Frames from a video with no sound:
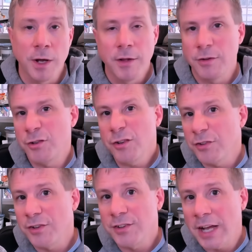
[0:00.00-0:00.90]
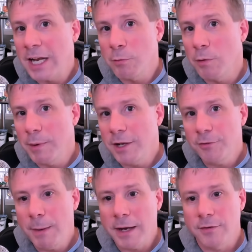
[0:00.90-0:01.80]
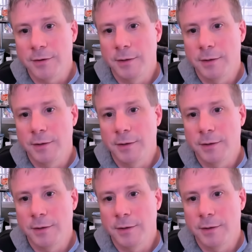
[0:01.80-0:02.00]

that just does exactly what we'd expect.